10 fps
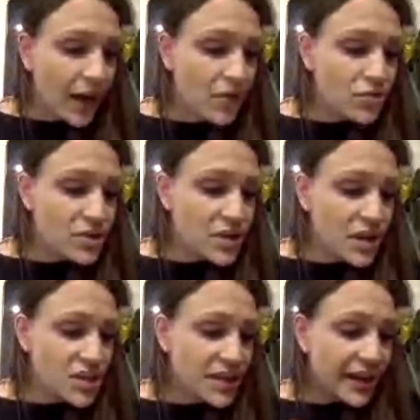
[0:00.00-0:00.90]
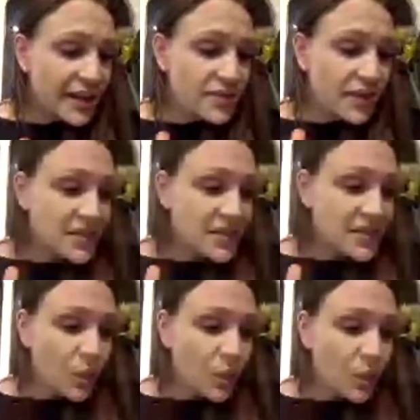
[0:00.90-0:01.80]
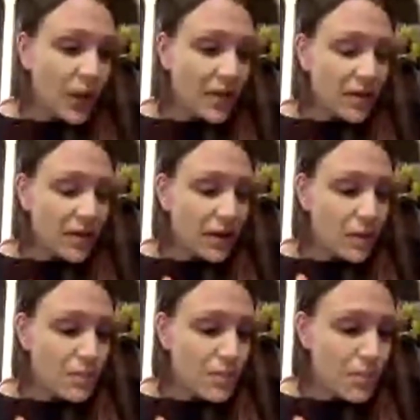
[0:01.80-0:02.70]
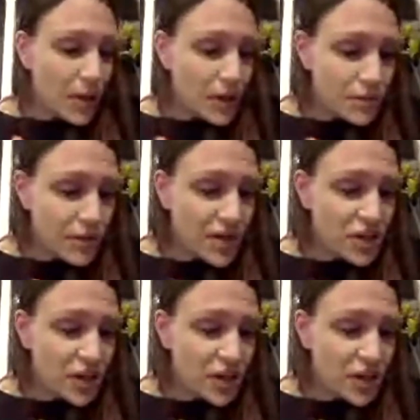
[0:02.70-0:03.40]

Research has linked vegan diets with low blood pressure,